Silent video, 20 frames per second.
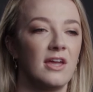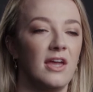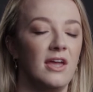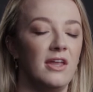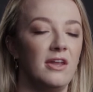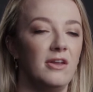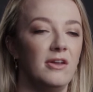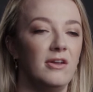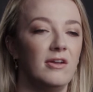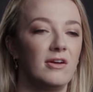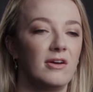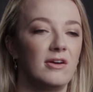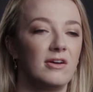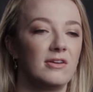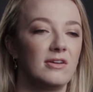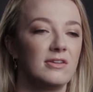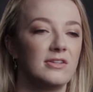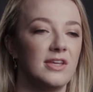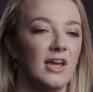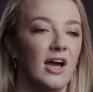And
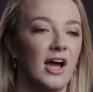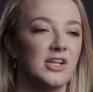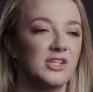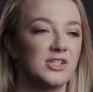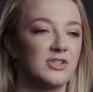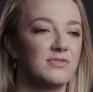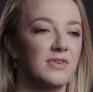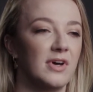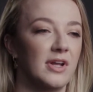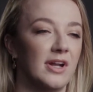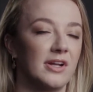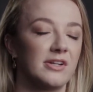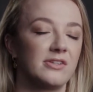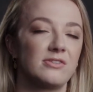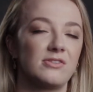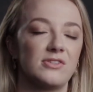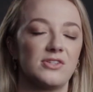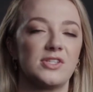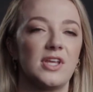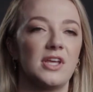yeah, I just felt I
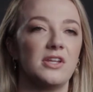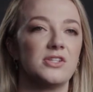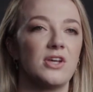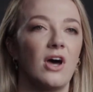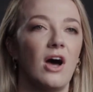just had